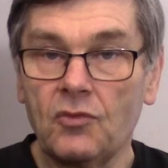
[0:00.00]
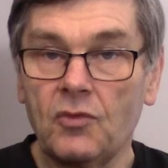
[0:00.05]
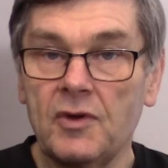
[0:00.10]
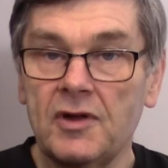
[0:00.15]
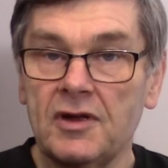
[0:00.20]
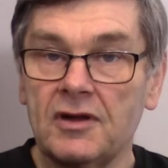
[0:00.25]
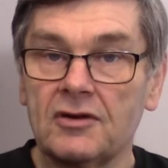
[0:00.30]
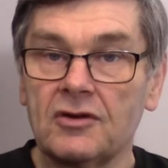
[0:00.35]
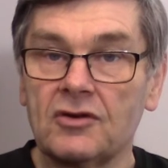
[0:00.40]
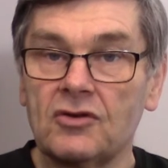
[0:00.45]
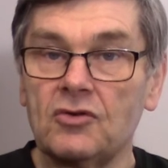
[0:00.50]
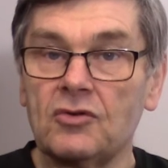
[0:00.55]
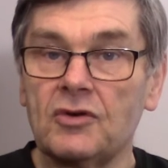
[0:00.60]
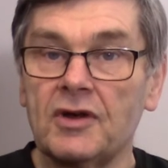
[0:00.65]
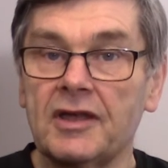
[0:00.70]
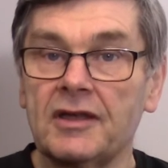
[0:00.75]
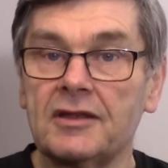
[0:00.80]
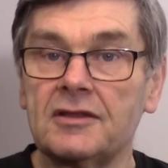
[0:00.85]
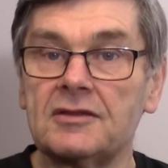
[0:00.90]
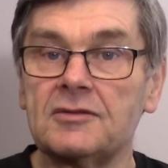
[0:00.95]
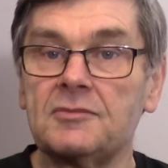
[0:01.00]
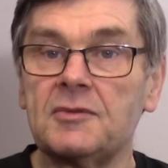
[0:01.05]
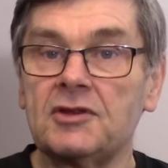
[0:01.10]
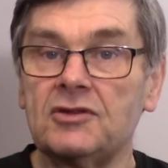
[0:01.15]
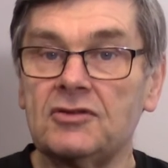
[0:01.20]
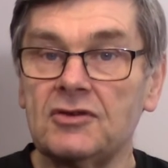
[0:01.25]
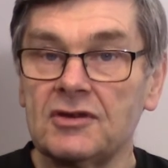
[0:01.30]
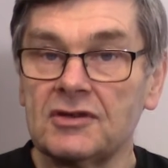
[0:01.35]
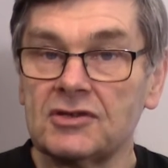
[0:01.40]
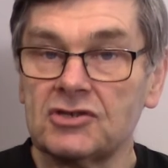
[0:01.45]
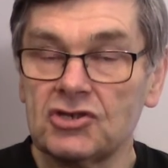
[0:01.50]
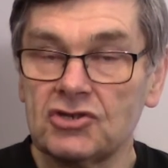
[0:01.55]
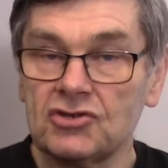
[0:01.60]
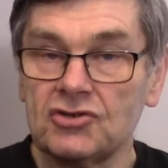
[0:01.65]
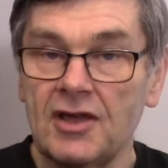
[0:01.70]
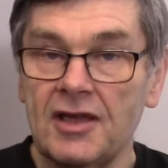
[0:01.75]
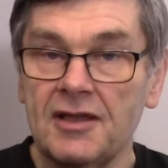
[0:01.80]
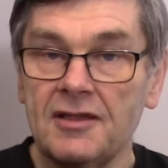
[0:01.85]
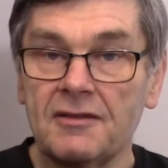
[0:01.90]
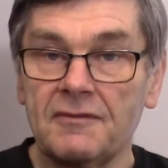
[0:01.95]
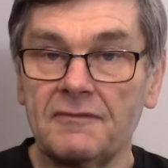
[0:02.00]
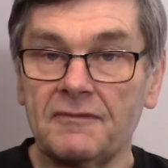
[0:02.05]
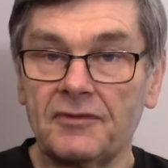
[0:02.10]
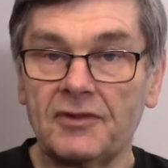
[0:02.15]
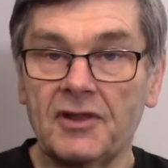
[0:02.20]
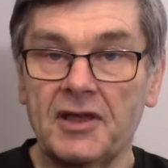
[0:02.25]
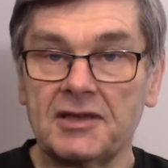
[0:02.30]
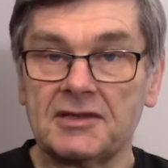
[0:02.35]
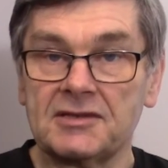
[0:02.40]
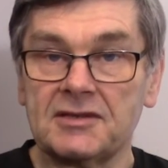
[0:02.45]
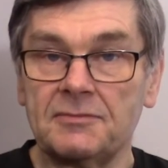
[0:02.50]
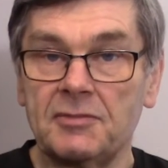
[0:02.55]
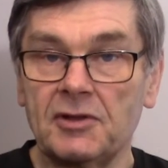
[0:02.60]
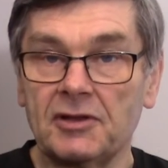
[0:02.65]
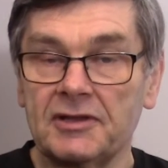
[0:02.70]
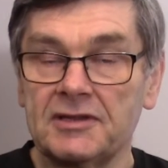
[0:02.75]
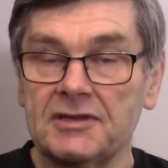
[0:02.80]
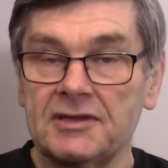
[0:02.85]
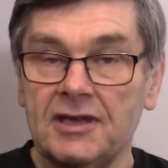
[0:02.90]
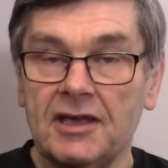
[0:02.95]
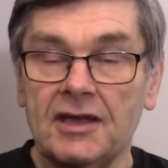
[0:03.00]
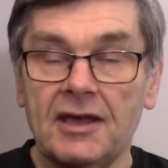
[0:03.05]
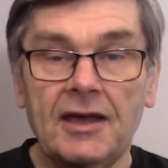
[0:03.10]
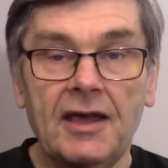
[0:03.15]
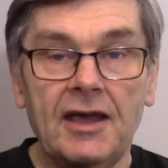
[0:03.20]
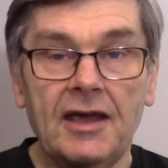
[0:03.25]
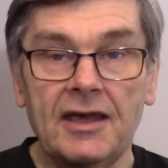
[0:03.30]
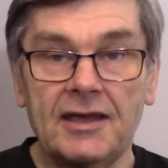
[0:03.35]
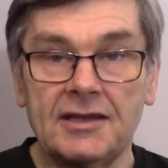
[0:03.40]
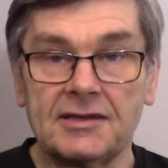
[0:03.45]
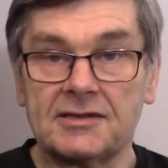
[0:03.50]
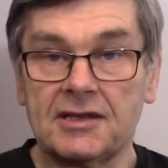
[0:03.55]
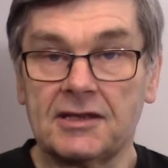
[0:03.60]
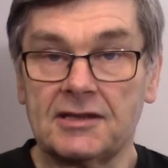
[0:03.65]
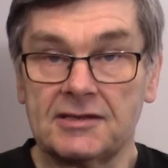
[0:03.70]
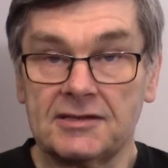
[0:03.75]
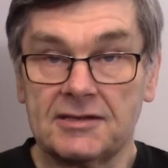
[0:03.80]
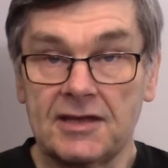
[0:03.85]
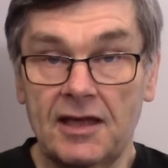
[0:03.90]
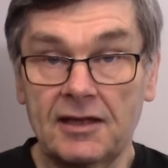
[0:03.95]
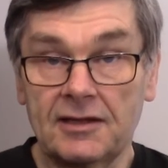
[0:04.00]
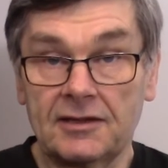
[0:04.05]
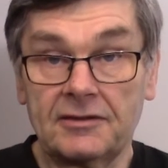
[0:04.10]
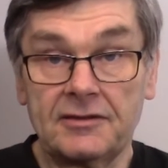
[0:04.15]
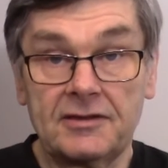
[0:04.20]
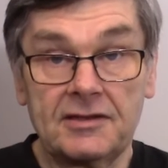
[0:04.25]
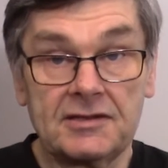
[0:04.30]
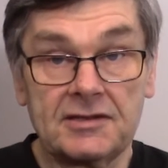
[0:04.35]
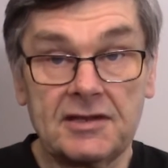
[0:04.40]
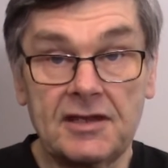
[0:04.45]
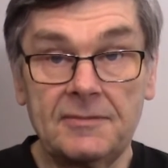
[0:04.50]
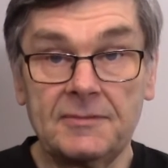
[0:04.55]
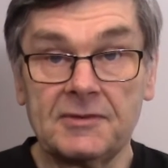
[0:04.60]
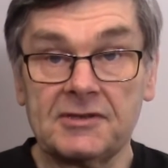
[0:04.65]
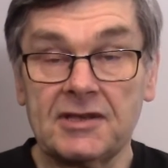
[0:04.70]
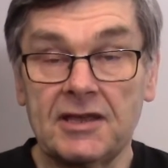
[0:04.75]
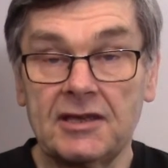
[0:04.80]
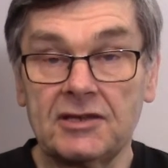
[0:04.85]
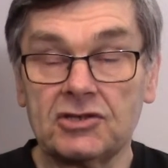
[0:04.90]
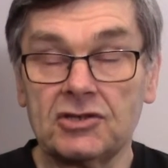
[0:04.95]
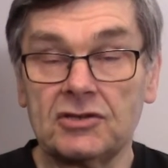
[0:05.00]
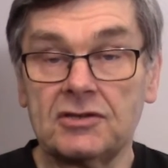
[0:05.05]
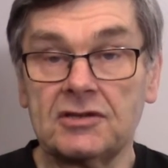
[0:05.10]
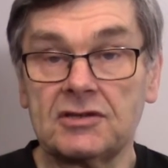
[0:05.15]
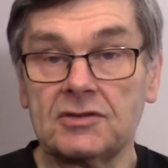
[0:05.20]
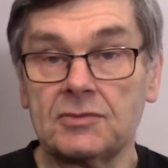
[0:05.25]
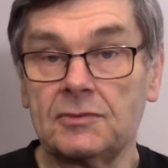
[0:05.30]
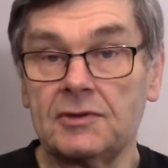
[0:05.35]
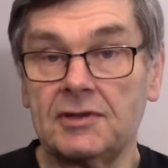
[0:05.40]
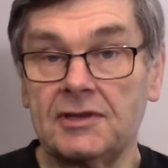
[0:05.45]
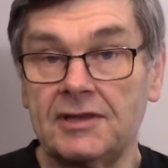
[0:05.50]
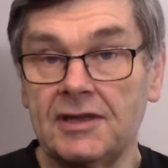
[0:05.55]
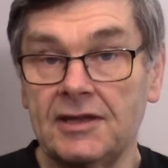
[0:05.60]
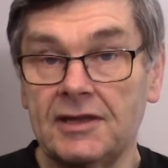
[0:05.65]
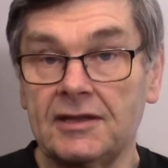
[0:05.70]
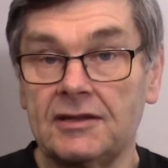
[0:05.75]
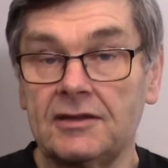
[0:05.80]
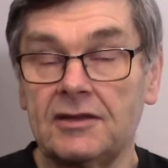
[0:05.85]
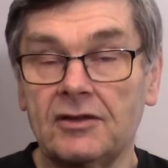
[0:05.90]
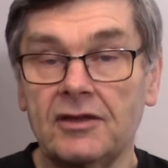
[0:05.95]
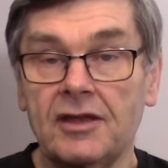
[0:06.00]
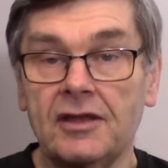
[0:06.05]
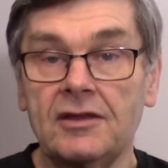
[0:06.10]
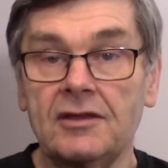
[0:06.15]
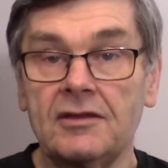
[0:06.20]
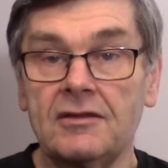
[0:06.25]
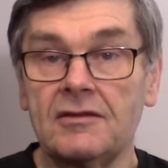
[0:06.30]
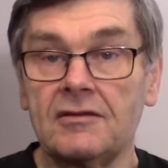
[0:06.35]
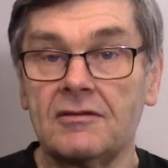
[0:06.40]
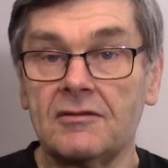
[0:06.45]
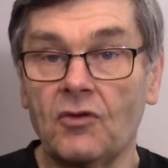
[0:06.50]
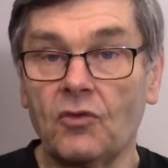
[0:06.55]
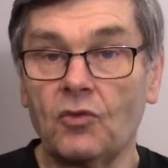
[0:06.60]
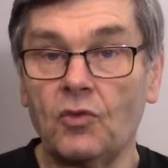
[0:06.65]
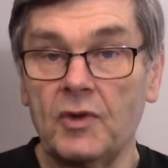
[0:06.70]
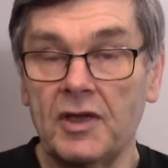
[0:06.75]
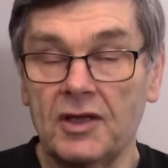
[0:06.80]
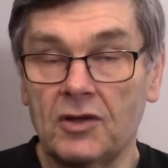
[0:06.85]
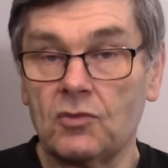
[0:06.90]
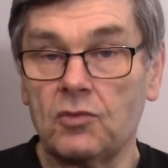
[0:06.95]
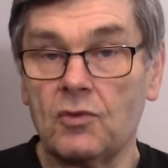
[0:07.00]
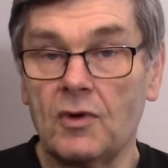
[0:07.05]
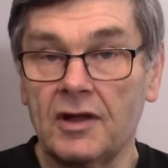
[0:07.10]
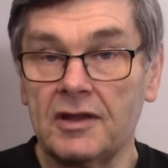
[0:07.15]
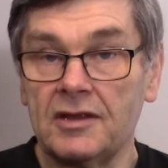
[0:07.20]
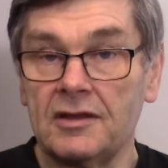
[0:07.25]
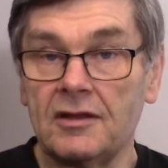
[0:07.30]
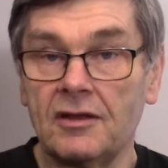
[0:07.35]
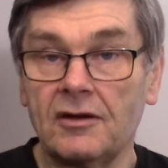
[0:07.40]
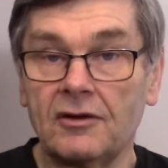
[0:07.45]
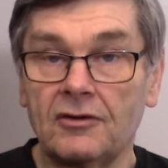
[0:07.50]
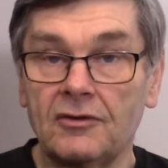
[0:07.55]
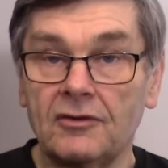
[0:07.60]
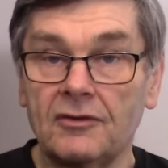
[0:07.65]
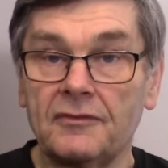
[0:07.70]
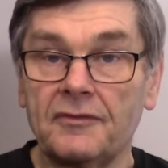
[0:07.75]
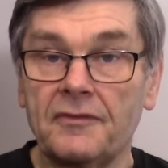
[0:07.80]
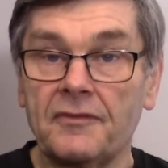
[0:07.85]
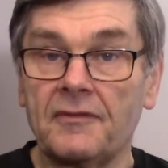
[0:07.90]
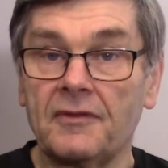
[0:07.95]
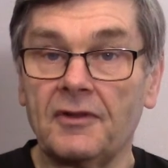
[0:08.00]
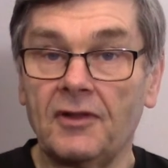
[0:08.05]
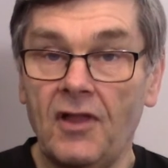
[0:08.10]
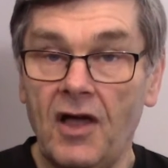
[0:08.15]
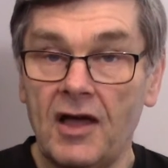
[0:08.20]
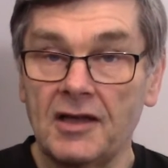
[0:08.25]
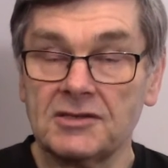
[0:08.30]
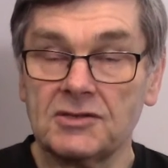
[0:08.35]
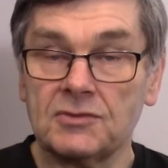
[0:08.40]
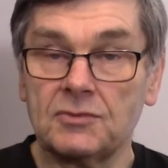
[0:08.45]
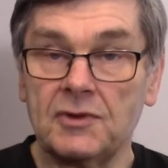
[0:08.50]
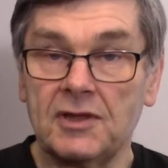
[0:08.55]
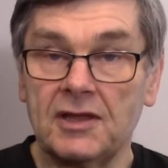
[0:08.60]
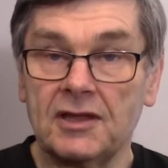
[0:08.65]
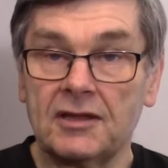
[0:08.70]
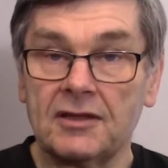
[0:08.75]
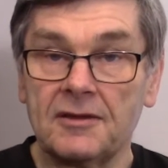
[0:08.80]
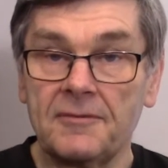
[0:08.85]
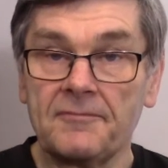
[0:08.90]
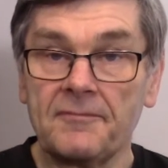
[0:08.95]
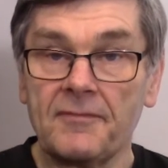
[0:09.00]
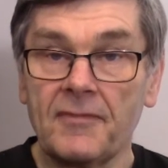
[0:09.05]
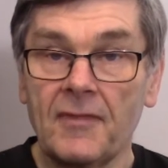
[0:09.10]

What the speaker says: we're going to be doing strength and flexibility. It's exactly the same session as we did in week 1 of last week.